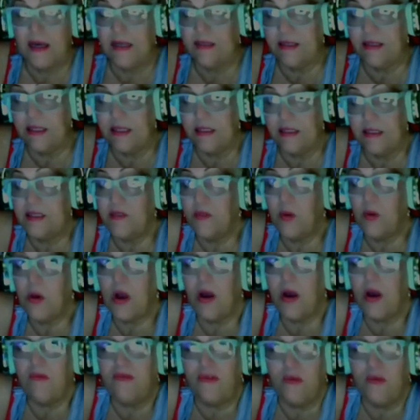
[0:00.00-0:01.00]
this will
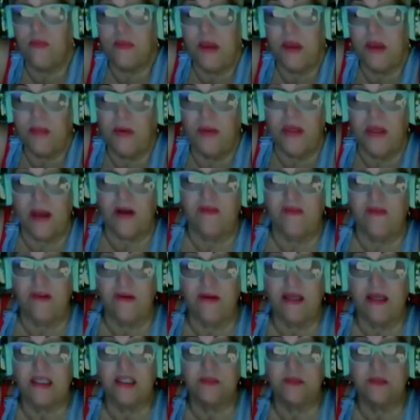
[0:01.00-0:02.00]
come from people that are
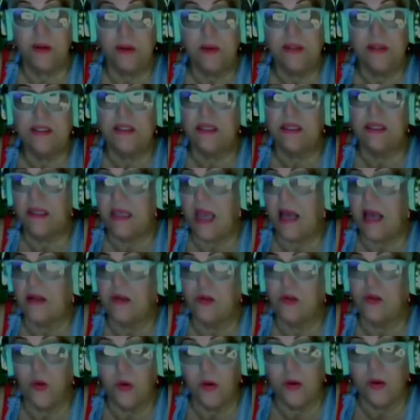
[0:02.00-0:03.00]
very experienced in the
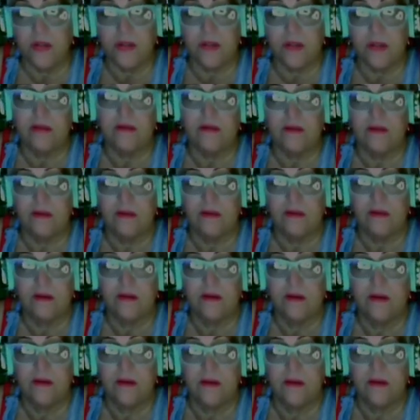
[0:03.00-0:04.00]
outdoors.
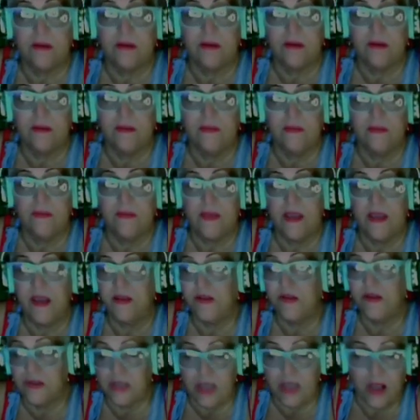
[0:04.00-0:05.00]
They
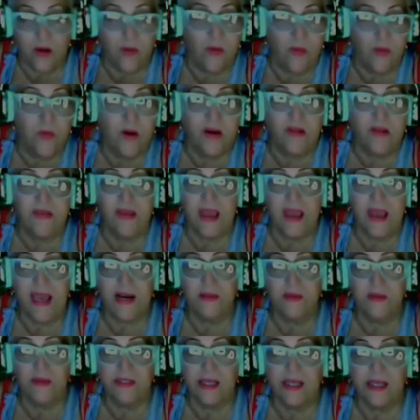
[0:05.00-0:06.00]
understand what are the
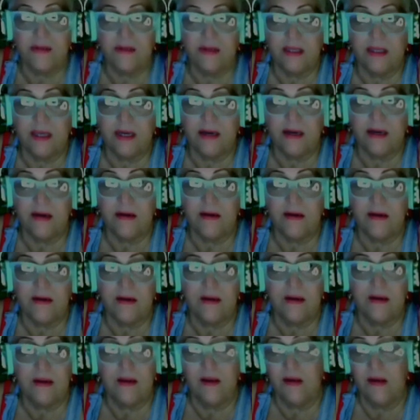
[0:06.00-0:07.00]
animals out there,
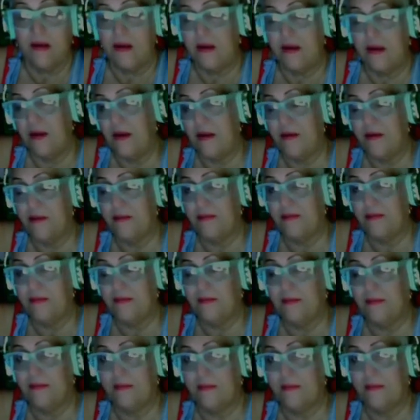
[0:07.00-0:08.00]

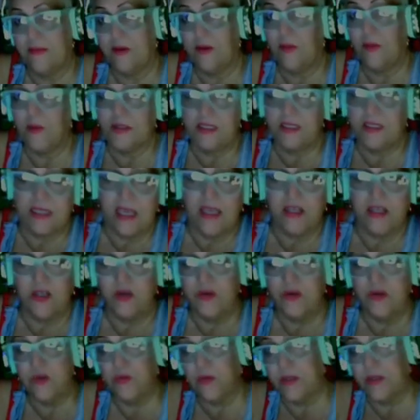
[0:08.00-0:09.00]
what's
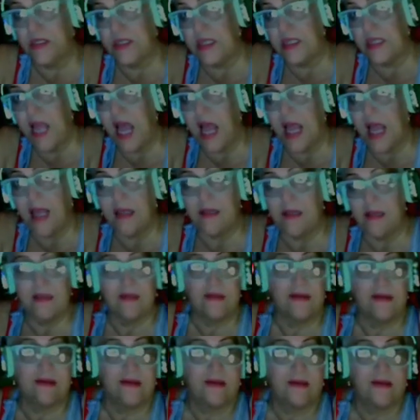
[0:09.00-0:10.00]
dangerous, what's not.
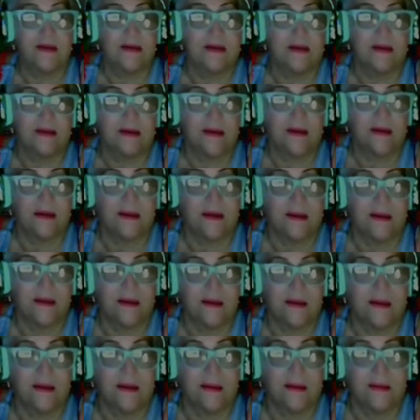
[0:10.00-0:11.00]

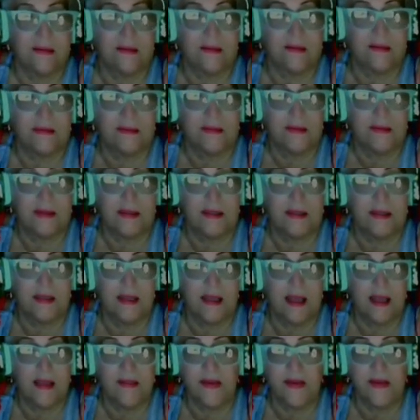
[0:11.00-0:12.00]
And
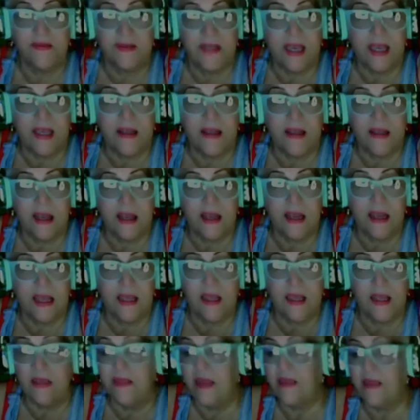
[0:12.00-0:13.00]
they've said, and
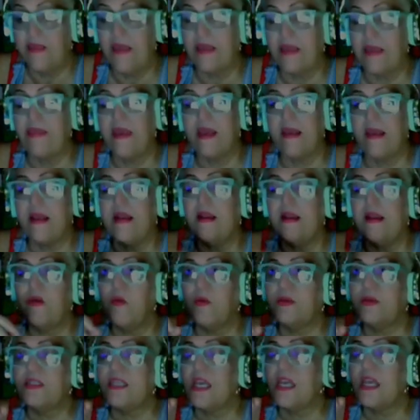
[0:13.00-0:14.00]
they, in other
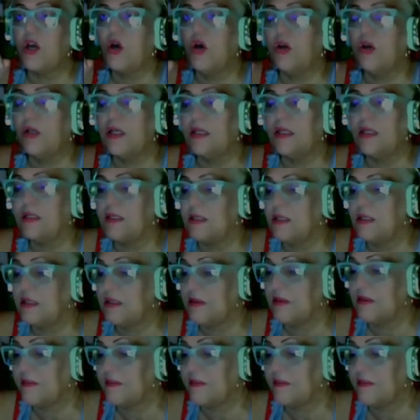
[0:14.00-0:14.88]
words, they couldn't